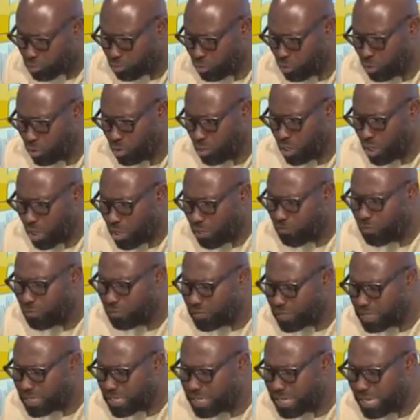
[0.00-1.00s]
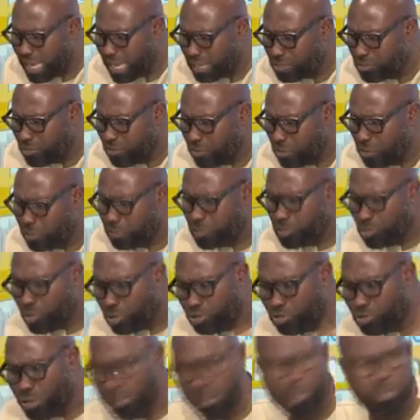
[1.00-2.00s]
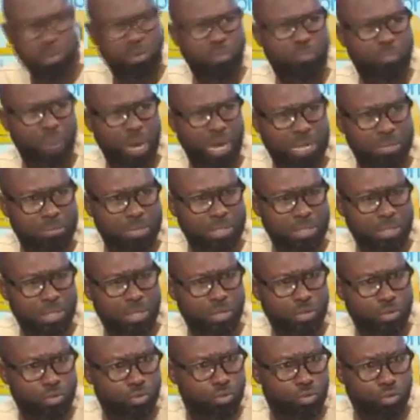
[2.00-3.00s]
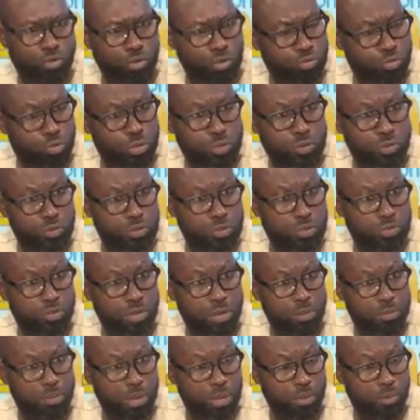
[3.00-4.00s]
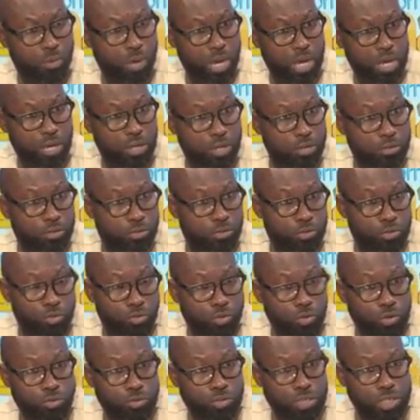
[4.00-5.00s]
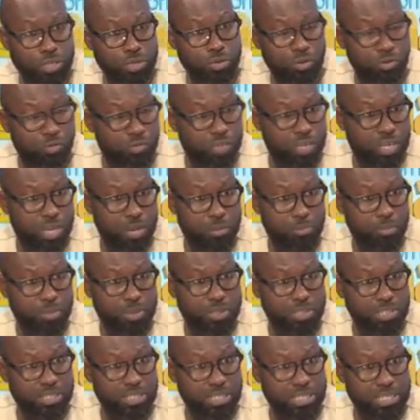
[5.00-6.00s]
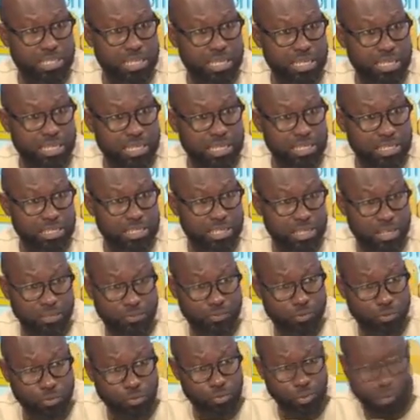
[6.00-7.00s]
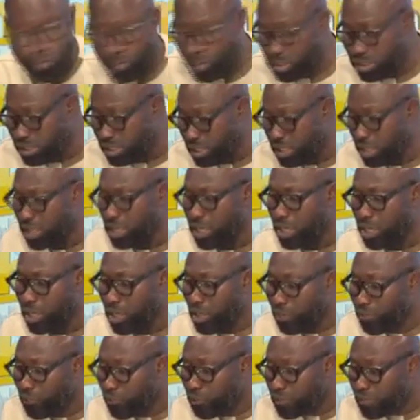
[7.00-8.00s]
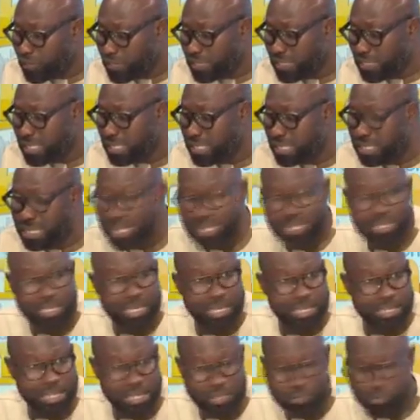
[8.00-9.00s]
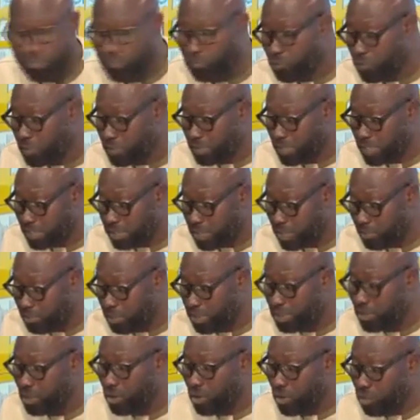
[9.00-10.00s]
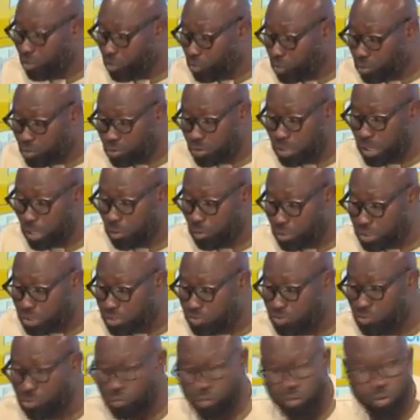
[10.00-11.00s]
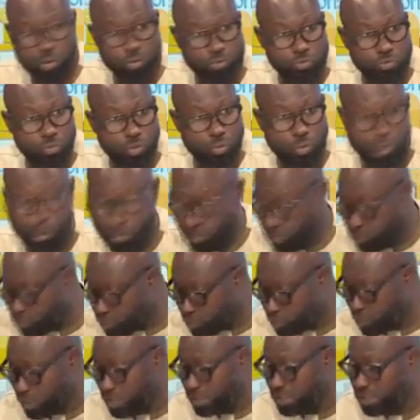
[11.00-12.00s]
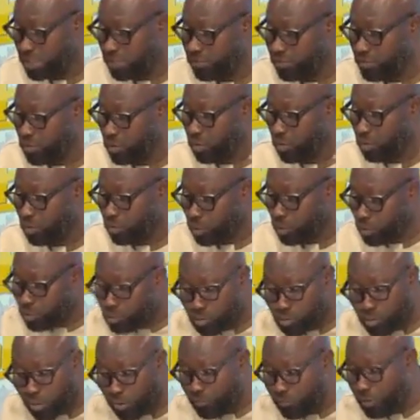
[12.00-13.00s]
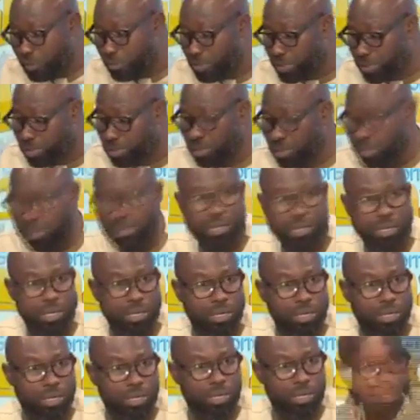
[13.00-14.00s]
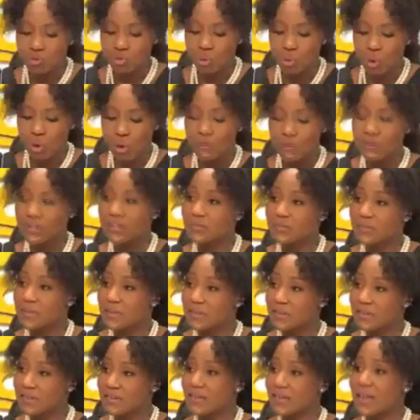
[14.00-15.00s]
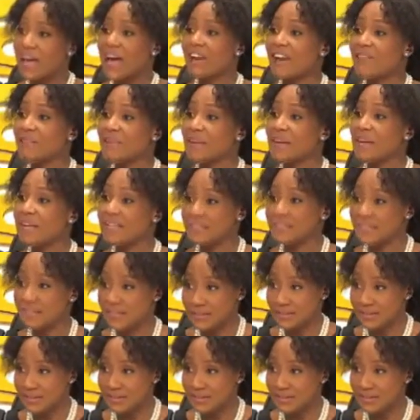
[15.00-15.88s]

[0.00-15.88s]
to. If you've seen any acts of corruption, go to a member of parliament. You could go to a Kujecha Blakwa. You could go to any of the MPs in the NDC if you so wish. If you've seen that an act of corruption has happened, go to Narcotics Control Board, go to a chief, go to your family. So before you go to all these persons that have been listed,